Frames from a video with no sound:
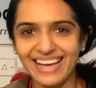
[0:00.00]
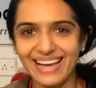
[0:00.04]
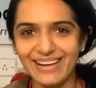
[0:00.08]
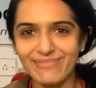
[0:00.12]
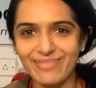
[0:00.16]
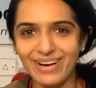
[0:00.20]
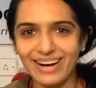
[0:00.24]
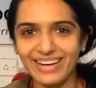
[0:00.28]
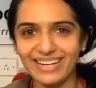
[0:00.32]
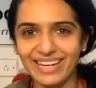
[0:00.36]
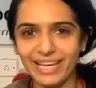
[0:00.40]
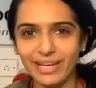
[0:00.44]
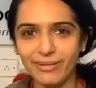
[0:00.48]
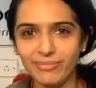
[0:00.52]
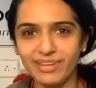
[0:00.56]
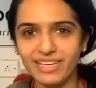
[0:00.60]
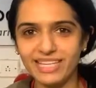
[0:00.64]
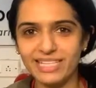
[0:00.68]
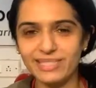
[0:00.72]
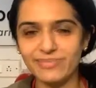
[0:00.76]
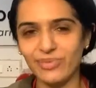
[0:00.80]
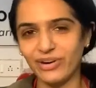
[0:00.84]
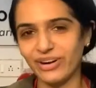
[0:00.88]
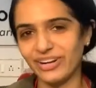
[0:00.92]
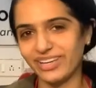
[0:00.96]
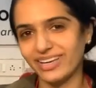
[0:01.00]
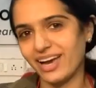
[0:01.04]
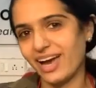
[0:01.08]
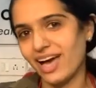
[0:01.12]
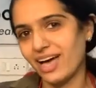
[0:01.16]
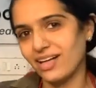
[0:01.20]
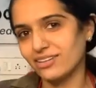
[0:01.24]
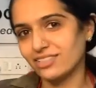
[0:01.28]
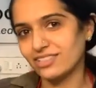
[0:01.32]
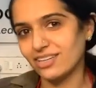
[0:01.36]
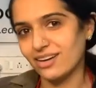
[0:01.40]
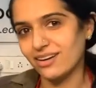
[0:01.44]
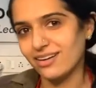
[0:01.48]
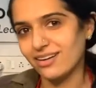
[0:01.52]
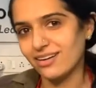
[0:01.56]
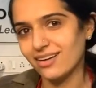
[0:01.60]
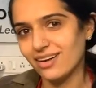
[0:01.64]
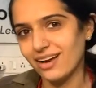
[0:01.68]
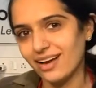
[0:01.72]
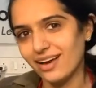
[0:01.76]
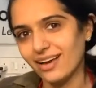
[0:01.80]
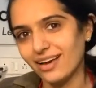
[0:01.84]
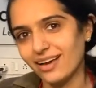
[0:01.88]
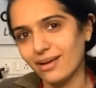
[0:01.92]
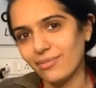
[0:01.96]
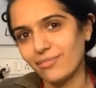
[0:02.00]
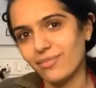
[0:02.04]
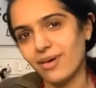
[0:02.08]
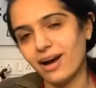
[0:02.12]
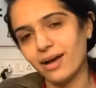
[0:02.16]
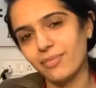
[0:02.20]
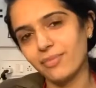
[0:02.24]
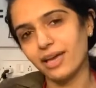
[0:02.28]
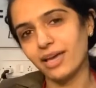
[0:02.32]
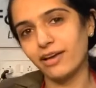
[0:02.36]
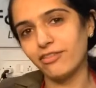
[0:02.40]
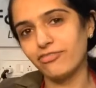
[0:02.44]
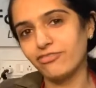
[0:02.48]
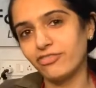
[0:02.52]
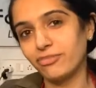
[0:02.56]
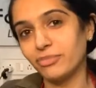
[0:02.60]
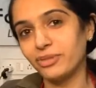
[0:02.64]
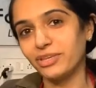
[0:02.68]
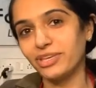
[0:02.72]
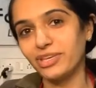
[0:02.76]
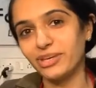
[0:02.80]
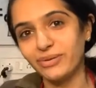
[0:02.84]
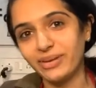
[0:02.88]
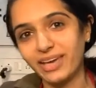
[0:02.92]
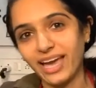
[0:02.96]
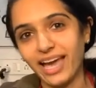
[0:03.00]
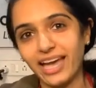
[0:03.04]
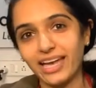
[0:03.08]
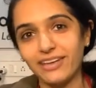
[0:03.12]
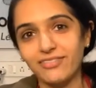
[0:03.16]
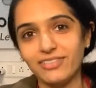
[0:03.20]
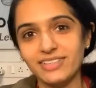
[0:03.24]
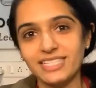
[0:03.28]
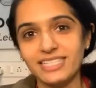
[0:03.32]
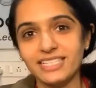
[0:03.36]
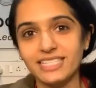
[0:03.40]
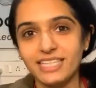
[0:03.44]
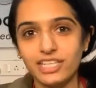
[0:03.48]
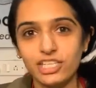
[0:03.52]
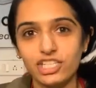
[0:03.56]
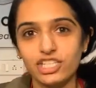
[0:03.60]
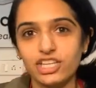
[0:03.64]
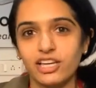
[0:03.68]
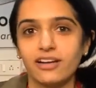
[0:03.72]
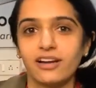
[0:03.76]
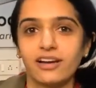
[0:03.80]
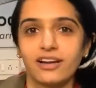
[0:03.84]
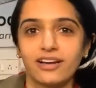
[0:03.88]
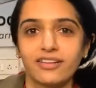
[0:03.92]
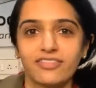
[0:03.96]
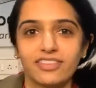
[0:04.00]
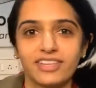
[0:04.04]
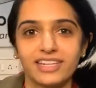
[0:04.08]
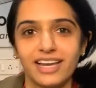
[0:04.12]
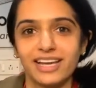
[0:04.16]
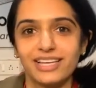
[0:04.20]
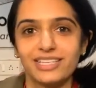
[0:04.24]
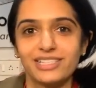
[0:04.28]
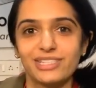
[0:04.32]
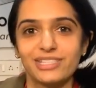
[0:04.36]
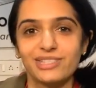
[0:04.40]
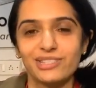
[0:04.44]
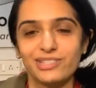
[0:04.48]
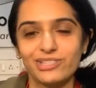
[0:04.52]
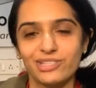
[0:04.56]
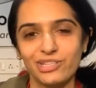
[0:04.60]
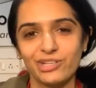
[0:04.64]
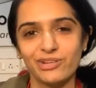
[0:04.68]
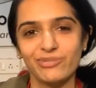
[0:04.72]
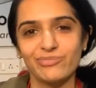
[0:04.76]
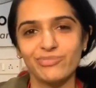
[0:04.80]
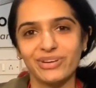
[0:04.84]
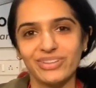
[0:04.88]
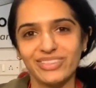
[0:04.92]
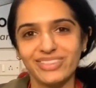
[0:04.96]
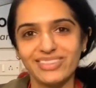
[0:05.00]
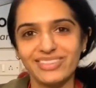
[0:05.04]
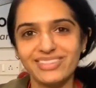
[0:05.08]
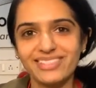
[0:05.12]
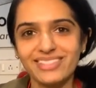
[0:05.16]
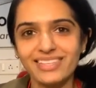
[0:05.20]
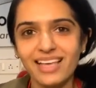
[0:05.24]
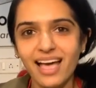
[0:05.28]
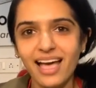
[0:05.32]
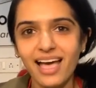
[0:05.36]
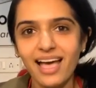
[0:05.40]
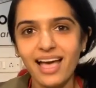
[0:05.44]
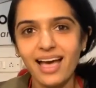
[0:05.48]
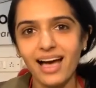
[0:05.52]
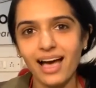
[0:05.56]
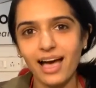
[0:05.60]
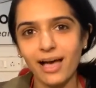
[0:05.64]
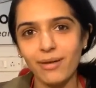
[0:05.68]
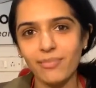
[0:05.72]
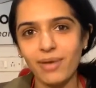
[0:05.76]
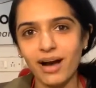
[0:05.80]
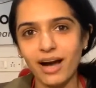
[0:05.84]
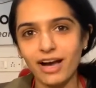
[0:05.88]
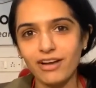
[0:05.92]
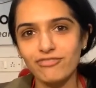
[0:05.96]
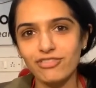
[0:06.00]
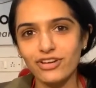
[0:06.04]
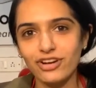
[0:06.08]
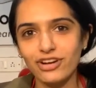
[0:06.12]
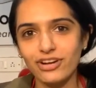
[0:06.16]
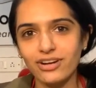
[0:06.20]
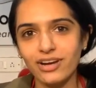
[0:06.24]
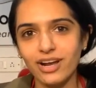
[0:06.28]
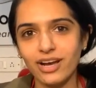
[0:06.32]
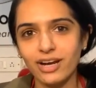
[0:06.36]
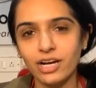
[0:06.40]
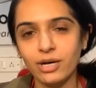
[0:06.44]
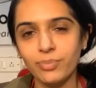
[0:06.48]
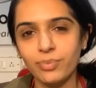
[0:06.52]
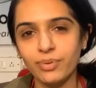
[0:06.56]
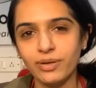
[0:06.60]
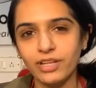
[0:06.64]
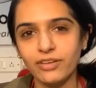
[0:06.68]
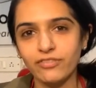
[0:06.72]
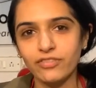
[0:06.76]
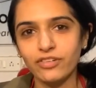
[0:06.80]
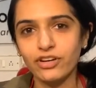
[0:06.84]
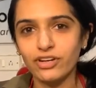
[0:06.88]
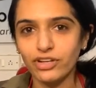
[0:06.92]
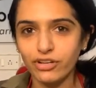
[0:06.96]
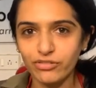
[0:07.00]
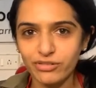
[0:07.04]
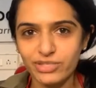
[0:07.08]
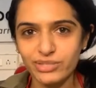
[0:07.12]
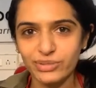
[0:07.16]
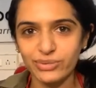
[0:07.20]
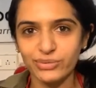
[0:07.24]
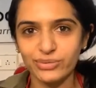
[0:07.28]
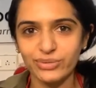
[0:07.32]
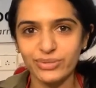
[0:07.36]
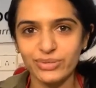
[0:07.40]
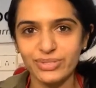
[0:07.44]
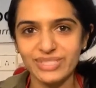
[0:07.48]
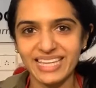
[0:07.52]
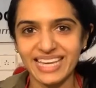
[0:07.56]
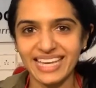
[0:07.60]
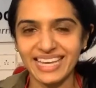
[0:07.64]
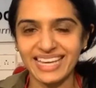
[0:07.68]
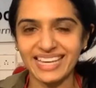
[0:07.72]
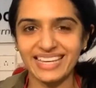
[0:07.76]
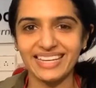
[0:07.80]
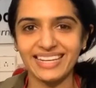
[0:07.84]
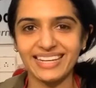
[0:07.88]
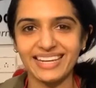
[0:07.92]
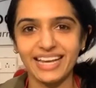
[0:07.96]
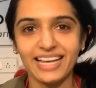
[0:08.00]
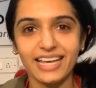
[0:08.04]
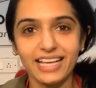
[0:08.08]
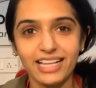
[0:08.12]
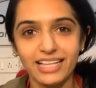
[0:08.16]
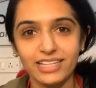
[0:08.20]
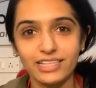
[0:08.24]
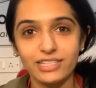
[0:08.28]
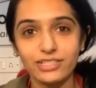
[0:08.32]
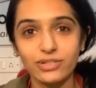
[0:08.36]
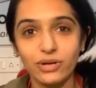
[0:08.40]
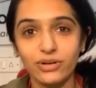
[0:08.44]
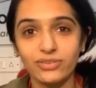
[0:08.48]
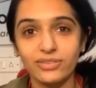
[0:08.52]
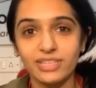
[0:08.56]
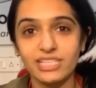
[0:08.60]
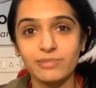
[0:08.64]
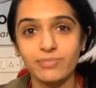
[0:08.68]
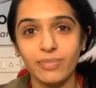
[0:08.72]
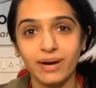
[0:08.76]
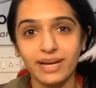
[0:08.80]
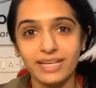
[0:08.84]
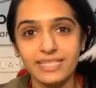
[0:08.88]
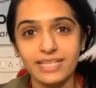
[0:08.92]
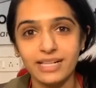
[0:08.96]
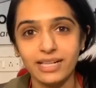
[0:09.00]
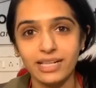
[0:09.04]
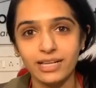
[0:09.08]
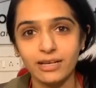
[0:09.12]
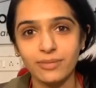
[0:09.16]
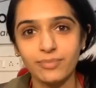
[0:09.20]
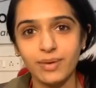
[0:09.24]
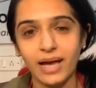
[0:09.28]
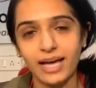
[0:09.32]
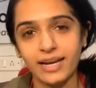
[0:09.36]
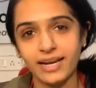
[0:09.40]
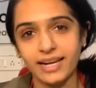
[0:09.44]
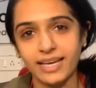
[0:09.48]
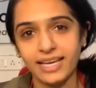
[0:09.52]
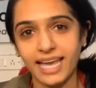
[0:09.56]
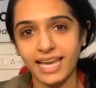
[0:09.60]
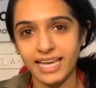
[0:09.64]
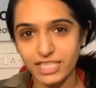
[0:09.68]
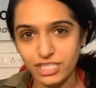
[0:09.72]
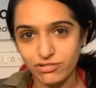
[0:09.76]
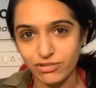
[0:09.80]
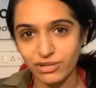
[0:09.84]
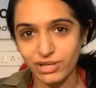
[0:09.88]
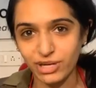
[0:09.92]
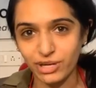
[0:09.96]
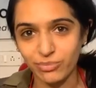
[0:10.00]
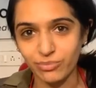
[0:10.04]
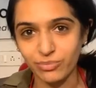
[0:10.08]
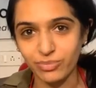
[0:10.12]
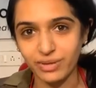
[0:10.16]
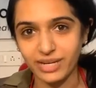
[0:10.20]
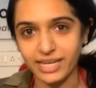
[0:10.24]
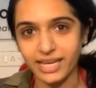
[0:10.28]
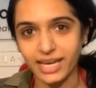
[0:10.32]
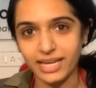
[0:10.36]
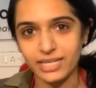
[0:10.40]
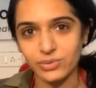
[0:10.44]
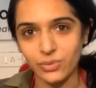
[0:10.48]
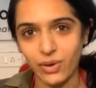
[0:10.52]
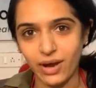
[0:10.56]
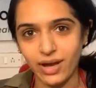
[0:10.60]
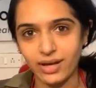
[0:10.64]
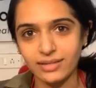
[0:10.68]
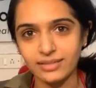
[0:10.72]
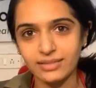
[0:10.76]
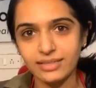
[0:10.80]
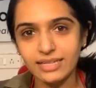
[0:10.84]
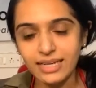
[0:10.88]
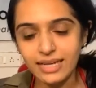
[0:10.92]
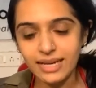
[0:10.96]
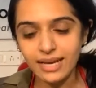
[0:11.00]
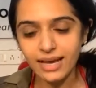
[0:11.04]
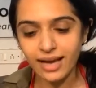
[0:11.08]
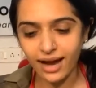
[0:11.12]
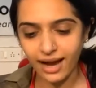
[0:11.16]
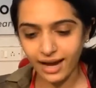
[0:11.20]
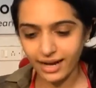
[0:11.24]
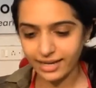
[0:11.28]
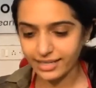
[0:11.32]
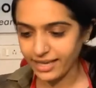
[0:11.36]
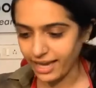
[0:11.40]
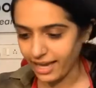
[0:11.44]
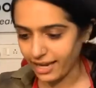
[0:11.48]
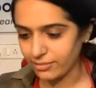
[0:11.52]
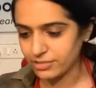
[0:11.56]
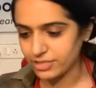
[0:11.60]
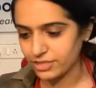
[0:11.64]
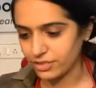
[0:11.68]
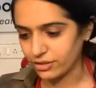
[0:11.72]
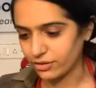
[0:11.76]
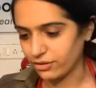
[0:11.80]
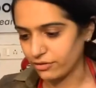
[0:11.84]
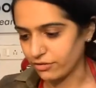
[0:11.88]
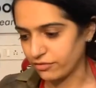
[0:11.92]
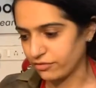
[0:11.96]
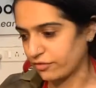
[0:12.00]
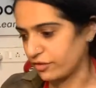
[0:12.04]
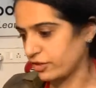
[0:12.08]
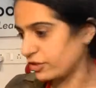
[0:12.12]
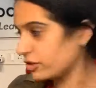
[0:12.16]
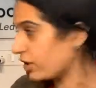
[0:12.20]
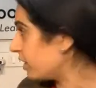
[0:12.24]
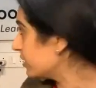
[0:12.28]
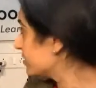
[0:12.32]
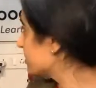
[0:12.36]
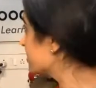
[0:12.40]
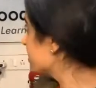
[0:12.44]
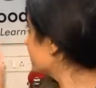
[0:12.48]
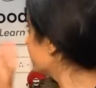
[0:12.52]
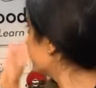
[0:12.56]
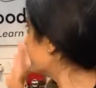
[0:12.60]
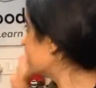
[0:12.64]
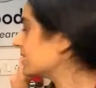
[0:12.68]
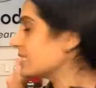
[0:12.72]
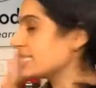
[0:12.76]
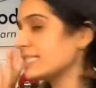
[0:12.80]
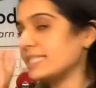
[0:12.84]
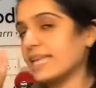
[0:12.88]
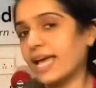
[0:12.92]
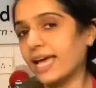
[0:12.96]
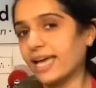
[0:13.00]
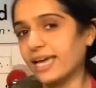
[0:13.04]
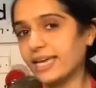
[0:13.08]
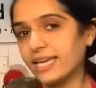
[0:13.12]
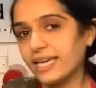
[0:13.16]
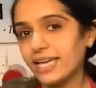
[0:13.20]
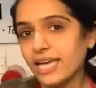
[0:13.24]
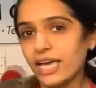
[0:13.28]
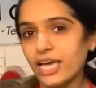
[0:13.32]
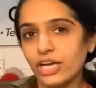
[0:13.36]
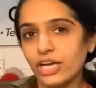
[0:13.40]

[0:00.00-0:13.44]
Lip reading: my name is Monica Haldar. I'm here from the UK visiting Chennai for the next 2 months. I run a couple of cookery schools in England called the Spice Club and a catering company as well. I came to Food Consulate today